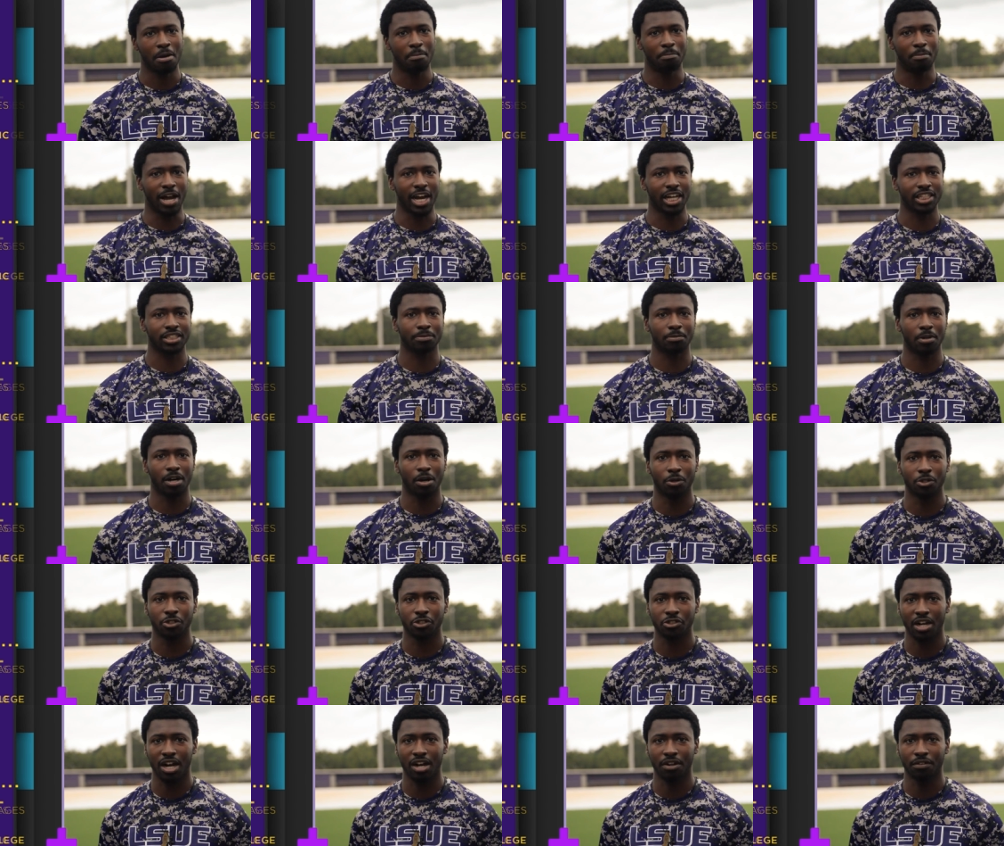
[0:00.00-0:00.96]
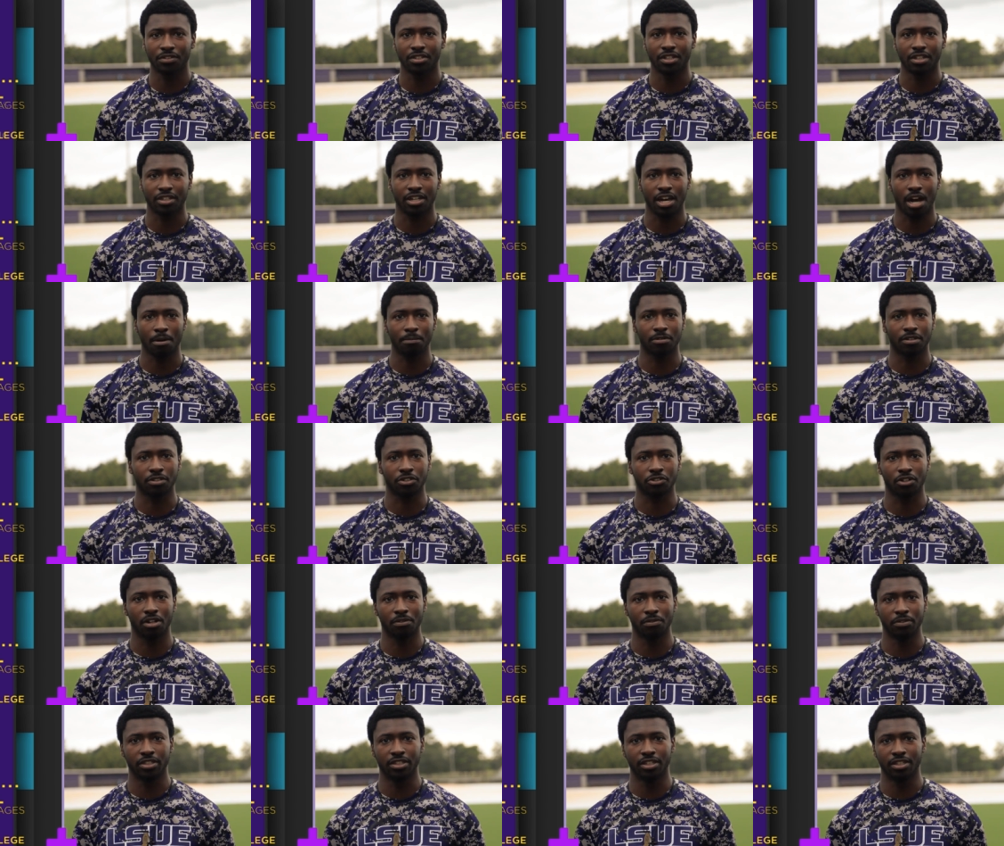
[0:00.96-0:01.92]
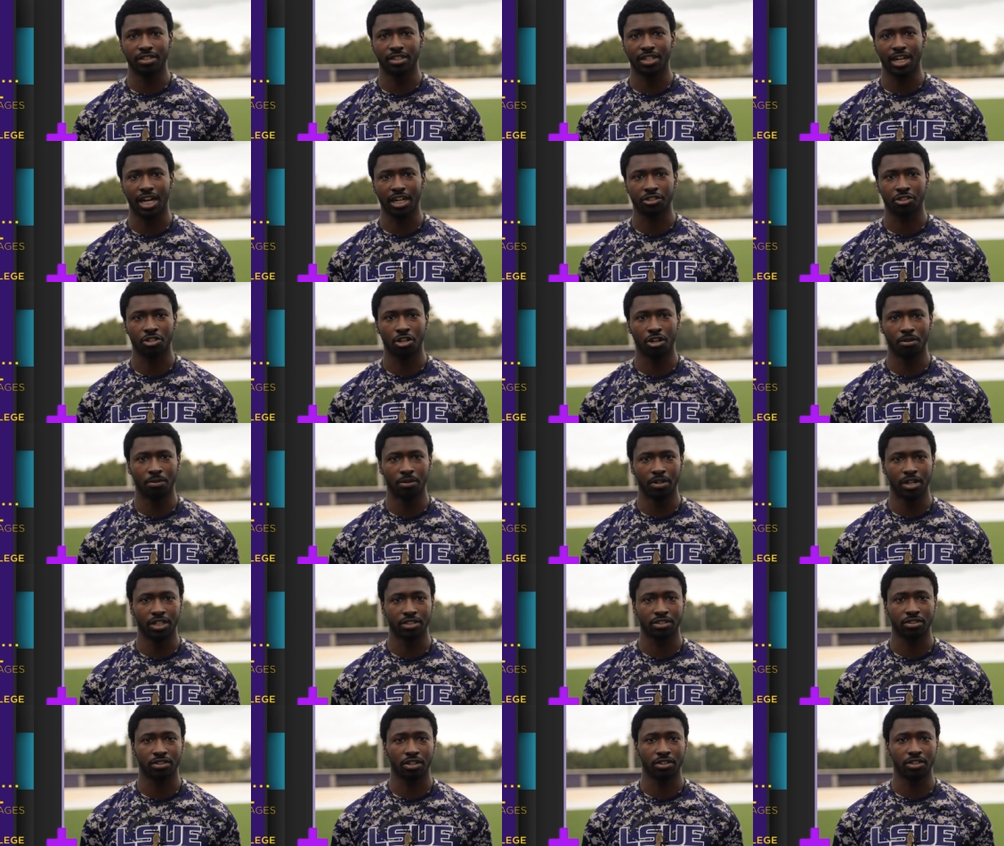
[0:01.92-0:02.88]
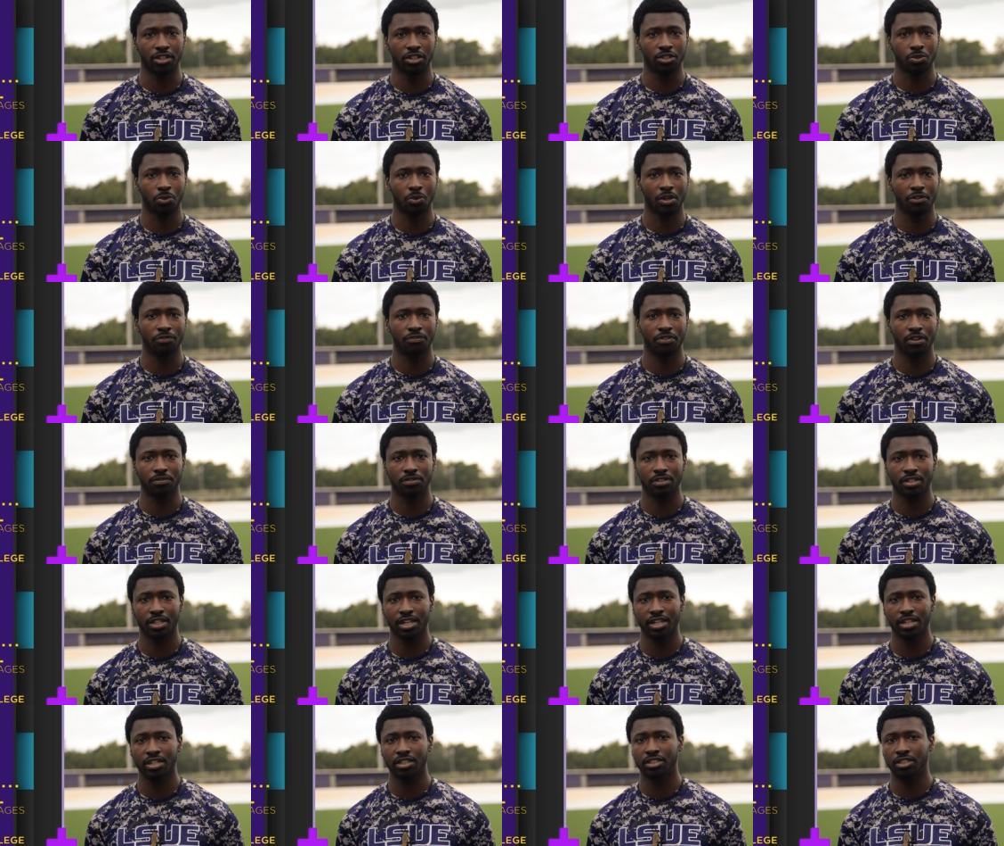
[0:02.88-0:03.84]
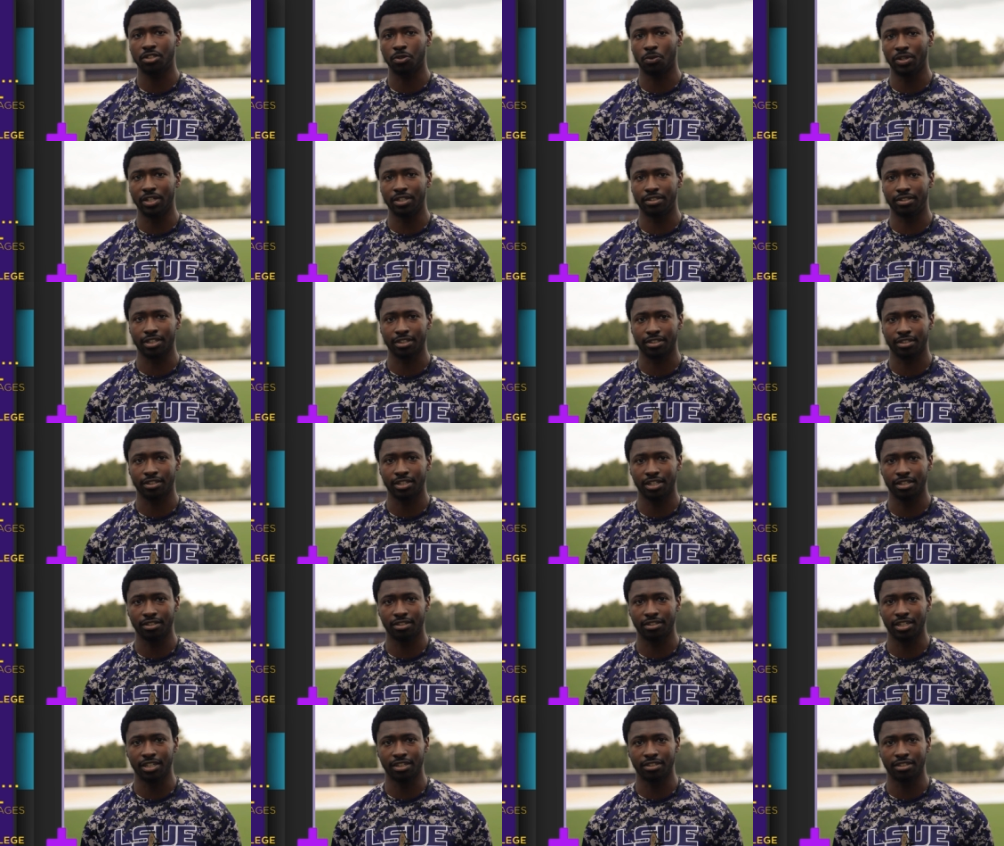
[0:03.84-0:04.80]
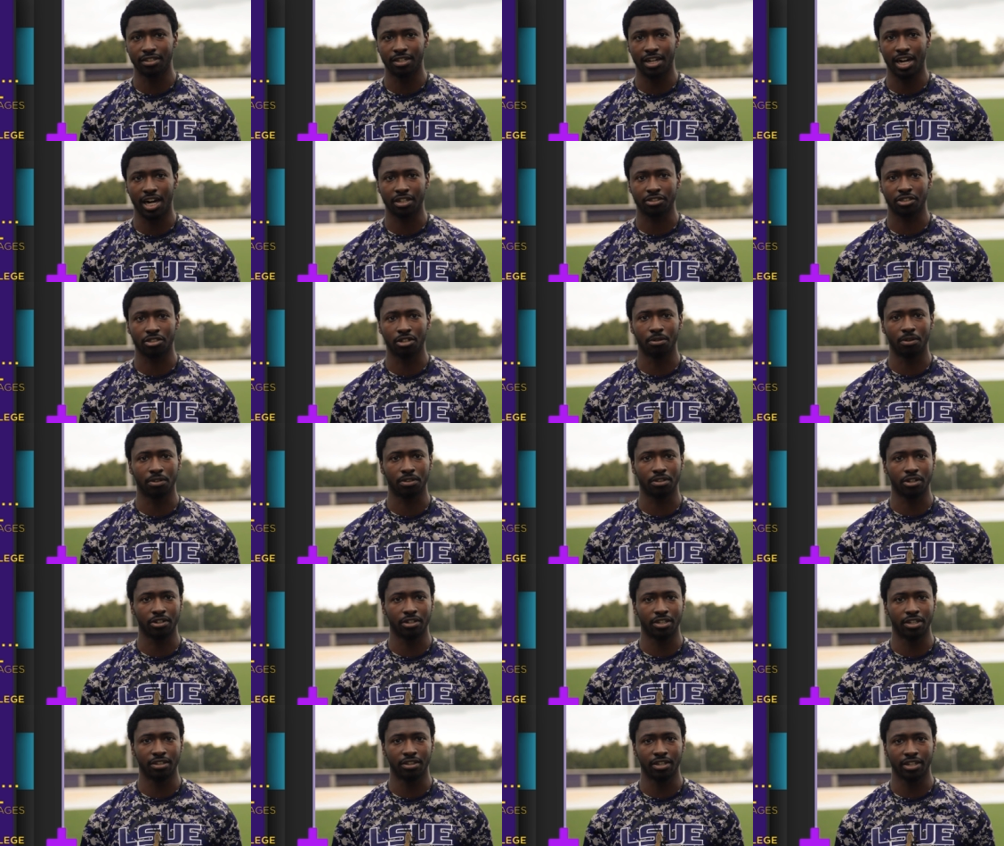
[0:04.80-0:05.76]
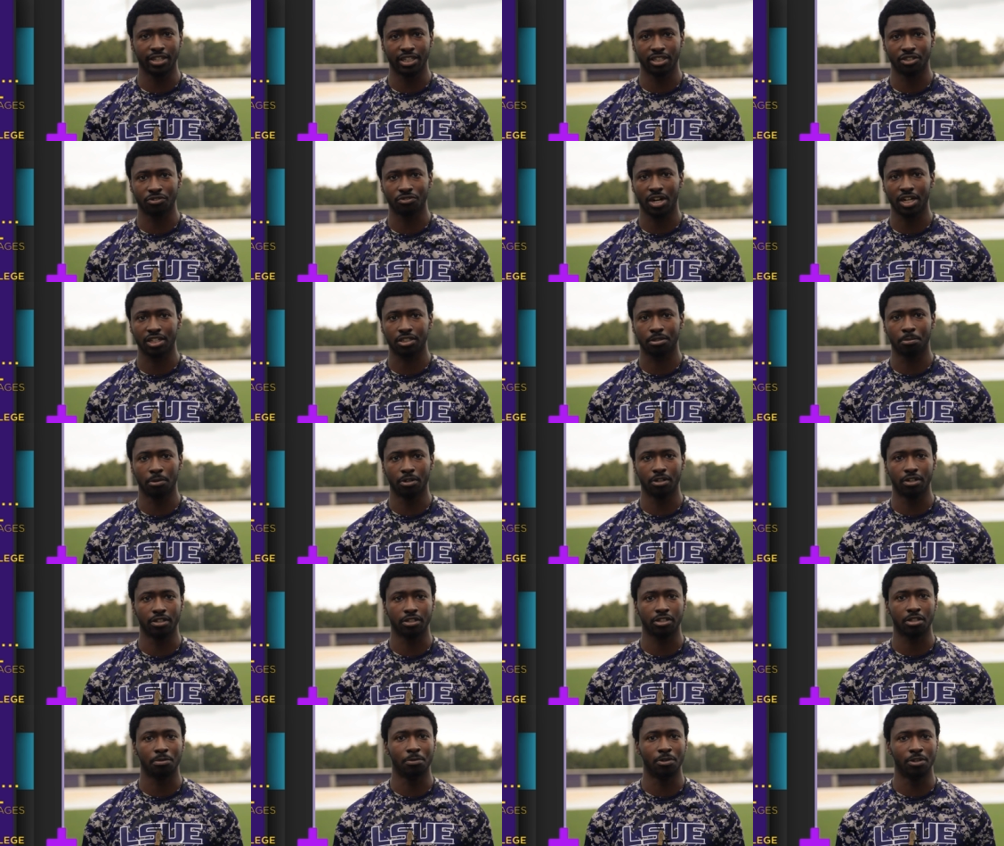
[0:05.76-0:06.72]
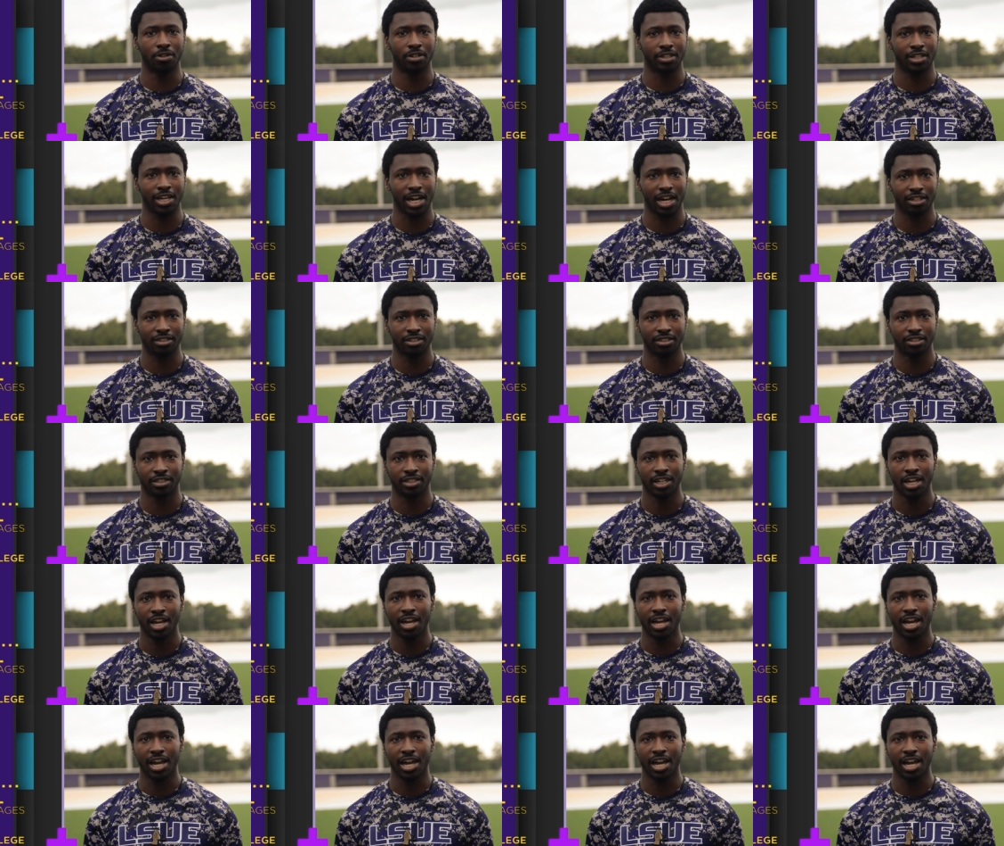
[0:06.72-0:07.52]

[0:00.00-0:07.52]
Basketball will travel to a couple of scrimmages in October and start their 2015-2016 season October 30th against Roxbury Community College